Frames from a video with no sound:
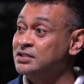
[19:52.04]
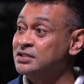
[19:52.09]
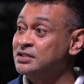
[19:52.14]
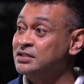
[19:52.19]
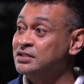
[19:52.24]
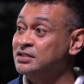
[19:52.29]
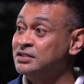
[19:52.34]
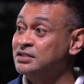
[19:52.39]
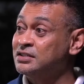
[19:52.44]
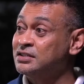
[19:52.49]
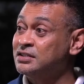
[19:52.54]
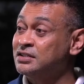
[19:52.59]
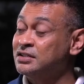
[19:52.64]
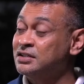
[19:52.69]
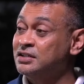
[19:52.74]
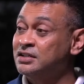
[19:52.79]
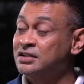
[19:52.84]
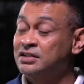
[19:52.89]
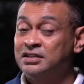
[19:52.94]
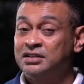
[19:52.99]
Yeah, but
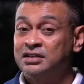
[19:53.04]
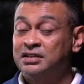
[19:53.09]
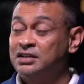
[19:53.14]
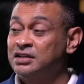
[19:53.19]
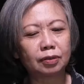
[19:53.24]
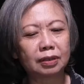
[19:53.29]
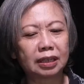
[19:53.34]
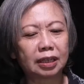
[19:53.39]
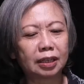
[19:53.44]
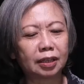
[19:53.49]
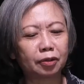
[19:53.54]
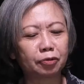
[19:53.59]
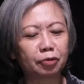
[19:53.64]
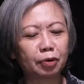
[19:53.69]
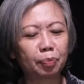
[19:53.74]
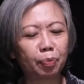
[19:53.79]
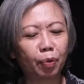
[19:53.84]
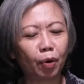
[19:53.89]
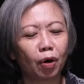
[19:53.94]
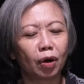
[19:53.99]
then you see the
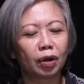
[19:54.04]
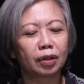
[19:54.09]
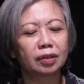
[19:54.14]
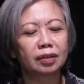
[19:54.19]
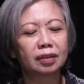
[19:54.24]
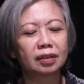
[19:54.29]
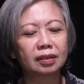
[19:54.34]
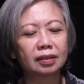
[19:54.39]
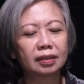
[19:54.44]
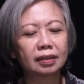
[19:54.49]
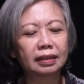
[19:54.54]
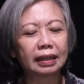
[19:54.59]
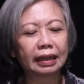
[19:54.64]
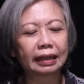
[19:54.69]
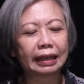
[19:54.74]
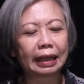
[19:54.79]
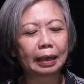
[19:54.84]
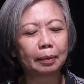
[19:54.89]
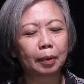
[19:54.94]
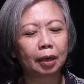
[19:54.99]
reports that
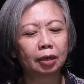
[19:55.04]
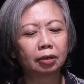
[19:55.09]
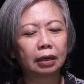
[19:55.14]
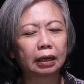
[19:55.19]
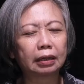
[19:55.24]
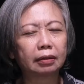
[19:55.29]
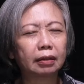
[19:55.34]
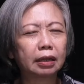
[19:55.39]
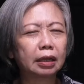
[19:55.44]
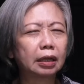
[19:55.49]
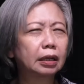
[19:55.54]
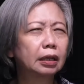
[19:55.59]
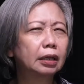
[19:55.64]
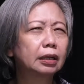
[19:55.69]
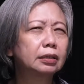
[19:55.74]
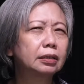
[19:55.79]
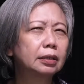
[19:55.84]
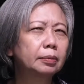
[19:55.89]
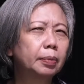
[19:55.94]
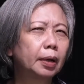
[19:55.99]
came out, I think
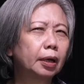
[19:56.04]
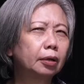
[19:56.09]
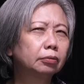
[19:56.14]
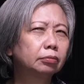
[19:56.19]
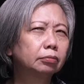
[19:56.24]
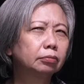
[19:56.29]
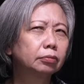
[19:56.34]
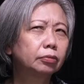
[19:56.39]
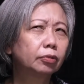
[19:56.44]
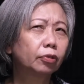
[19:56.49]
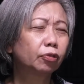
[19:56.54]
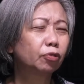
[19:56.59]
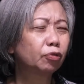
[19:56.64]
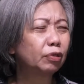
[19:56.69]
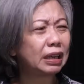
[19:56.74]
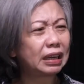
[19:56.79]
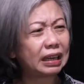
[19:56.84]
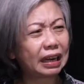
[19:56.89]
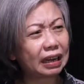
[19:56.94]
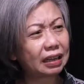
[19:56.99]
it's about
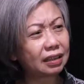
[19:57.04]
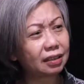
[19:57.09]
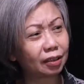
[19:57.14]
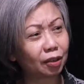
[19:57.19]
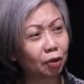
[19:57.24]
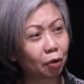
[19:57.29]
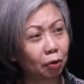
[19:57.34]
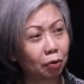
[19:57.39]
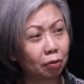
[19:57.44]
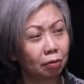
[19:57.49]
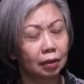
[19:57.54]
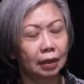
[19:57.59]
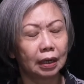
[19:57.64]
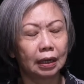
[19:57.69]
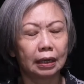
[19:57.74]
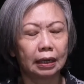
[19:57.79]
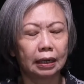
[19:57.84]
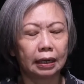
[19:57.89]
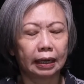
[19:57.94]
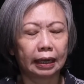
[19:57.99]
3 days ago.
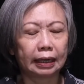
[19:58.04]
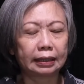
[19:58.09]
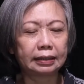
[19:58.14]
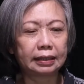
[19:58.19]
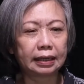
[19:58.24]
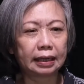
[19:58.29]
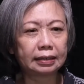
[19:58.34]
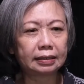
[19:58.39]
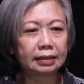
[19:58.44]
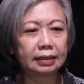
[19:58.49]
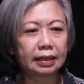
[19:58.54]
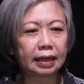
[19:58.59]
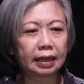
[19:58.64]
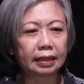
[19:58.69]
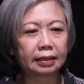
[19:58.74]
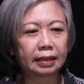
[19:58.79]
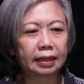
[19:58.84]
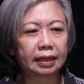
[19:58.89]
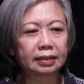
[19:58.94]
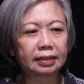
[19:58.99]
It says
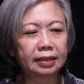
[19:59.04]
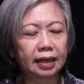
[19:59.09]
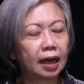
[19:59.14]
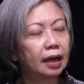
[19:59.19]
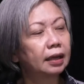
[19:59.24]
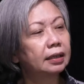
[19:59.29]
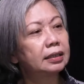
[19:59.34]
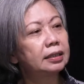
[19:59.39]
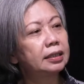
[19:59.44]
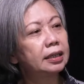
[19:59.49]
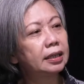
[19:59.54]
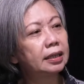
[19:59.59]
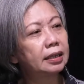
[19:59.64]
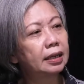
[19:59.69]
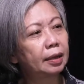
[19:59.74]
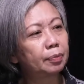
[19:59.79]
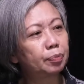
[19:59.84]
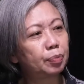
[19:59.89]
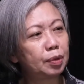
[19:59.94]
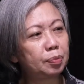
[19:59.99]
that they are targeting
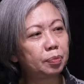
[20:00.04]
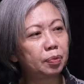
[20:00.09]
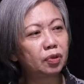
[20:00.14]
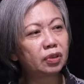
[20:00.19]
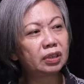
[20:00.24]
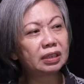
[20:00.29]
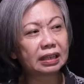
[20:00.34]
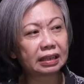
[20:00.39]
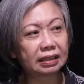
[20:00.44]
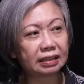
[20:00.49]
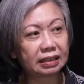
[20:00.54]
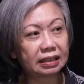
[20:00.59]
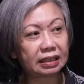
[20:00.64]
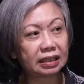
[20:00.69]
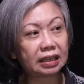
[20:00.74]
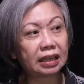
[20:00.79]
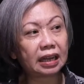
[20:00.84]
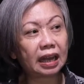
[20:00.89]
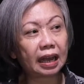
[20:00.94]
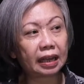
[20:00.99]
at people
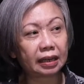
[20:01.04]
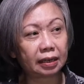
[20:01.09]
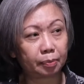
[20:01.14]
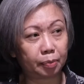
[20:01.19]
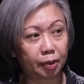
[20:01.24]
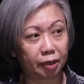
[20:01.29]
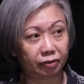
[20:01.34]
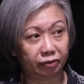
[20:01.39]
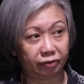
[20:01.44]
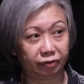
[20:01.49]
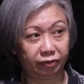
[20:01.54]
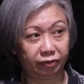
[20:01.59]
60 and above.